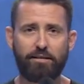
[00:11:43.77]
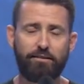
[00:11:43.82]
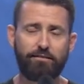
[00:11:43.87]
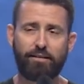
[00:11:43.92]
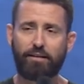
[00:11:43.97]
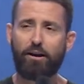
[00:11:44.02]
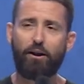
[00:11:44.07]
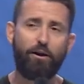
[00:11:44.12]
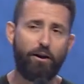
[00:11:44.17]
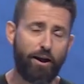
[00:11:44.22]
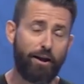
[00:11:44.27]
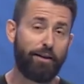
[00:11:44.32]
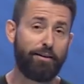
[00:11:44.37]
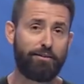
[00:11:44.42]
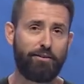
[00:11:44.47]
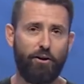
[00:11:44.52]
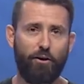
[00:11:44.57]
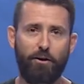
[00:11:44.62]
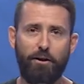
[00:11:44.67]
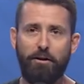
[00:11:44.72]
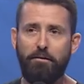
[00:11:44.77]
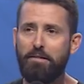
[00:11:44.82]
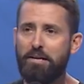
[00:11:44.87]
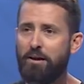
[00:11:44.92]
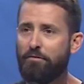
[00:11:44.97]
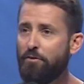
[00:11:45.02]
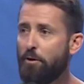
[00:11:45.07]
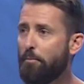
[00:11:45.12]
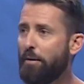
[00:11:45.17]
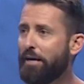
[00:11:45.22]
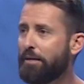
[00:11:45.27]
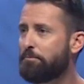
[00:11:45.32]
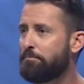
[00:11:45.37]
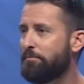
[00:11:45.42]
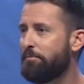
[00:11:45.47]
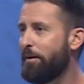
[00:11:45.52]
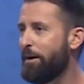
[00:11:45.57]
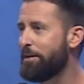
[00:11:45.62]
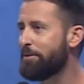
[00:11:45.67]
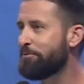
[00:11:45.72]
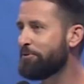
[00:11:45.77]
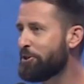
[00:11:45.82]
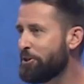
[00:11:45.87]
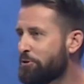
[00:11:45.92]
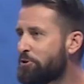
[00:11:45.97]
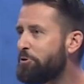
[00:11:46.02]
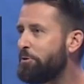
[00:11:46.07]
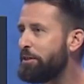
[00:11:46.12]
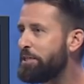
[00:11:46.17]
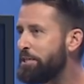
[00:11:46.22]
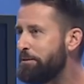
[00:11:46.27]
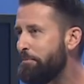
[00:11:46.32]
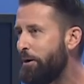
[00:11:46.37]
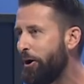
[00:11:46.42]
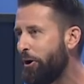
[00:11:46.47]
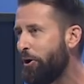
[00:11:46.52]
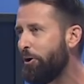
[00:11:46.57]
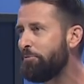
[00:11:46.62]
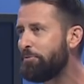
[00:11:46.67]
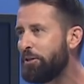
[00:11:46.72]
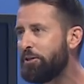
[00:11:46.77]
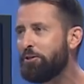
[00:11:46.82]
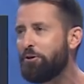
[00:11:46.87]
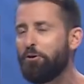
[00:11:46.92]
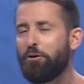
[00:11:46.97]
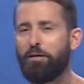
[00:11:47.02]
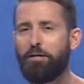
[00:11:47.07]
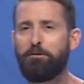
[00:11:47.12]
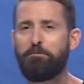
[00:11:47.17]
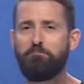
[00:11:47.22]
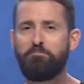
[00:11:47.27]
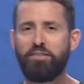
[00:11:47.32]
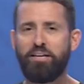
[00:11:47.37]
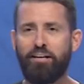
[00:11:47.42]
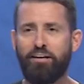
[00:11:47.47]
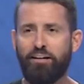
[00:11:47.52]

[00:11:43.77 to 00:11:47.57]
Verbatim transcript: And I was like, all right, you know, I felt my, my she was twisting my arm to do it.